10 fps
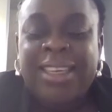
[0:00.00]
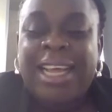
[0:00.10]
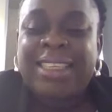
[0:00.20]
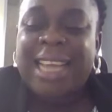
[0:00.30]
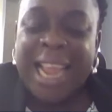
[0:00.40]

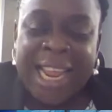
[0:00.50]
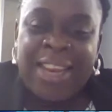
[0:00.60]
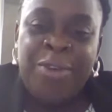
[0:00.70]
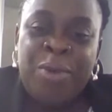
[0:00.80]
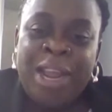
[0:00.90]
that
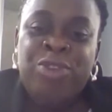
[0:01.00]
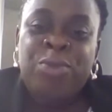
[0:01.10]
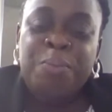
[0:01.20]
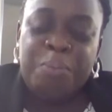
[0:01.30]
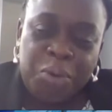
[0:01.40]
anywhere
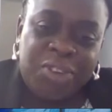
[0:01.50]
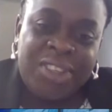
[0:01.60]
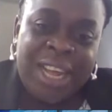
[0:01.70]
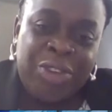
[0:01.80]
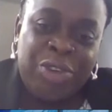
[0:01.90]
you
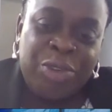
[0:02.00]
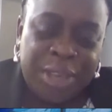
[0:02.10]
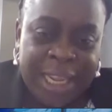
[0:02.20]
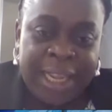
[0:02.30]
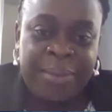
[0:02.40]
put down your
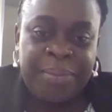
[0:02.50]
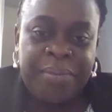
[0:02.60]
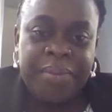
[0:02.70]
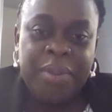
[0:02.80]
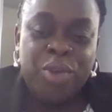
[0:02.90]
name